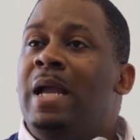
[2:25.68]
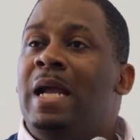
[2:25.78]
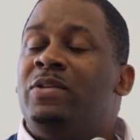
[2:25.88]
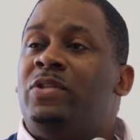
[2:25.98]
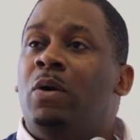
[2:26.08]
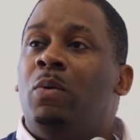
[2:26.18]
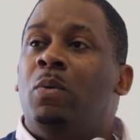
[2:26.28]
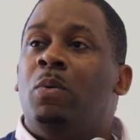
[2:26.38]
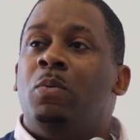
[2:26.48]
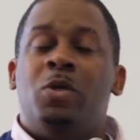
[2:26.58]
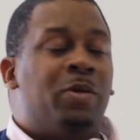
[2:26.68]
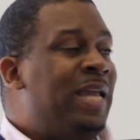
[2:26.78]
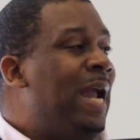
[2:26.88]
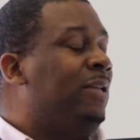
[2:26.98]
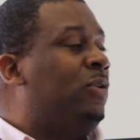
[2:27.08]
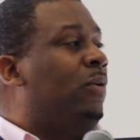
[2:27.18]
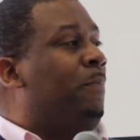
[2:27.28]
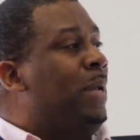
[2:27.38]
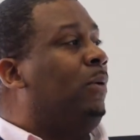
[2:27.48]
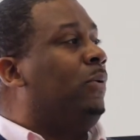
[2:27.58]
And so you can't sort
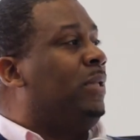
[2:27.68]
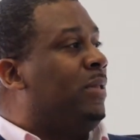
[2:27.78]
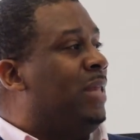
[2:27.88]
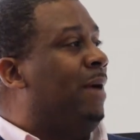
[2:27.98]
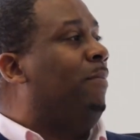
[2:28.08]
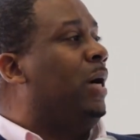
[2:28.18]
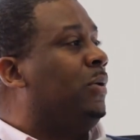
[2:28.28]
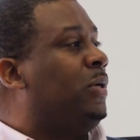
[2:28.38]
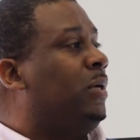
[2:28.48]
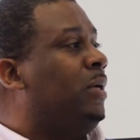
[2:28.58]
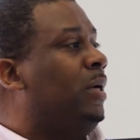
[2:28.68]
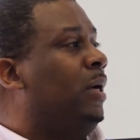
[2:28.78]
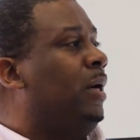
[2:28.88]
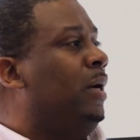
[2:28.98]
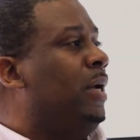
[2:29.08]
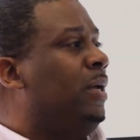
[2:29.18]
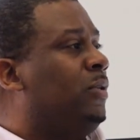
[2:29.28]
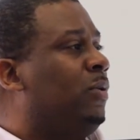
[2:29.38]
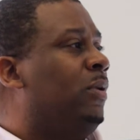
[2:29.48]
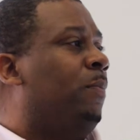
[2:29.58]
of build that much
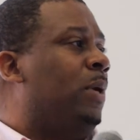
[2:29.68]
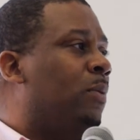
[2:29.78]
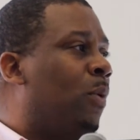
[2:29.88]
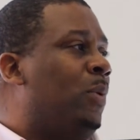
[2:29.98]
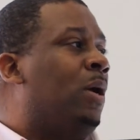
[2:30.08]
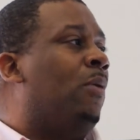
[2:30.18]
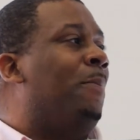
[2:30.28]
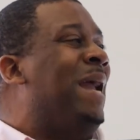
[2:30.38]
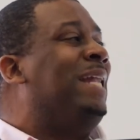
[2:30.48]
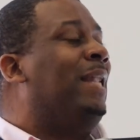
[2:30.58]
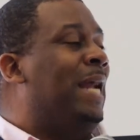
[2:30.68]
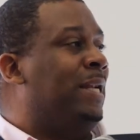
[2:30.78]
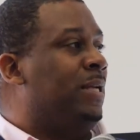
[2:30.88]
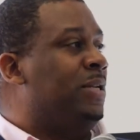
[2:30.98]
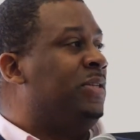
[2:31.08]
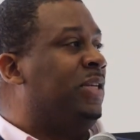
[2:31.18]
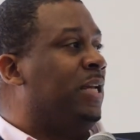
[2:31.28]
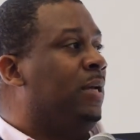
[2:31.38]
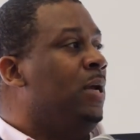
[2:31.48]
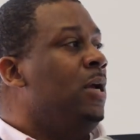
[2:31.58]
in sort of what we call the mainland in
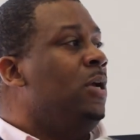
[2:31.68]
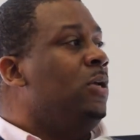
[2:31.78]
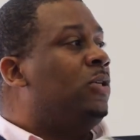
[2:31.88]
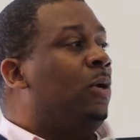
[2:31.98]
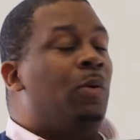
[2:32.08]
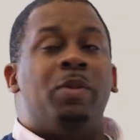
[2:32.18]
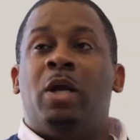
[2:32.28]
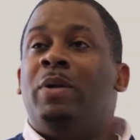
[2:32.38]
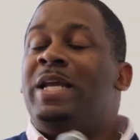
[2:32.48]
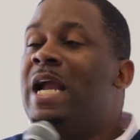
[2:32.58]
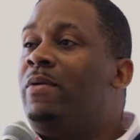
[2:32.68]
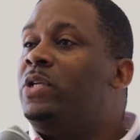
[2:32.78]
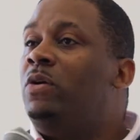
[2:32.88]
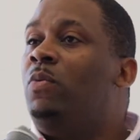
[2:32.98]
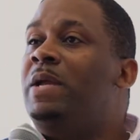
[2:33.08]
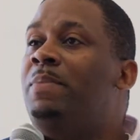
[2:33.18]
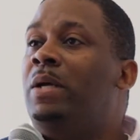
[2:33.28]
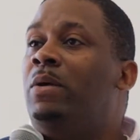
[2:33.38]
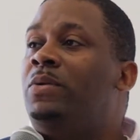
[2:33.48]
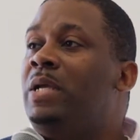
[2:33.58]
DC. So the only area to
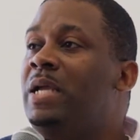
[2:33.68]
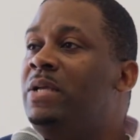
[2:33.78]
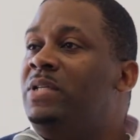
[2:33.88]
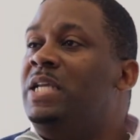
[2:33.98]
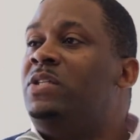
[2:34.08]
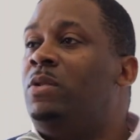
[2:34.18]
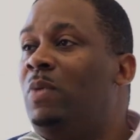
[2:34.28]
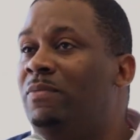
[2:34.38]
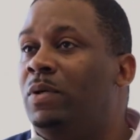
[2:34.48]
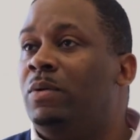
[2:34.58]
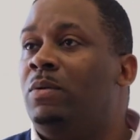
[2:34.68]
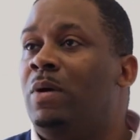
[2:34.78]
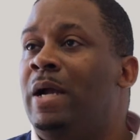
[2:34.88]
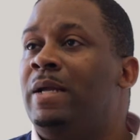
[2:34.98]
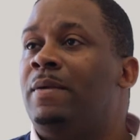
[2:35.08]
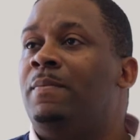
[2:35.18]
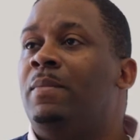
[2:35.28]
rebuild is east of the river, right?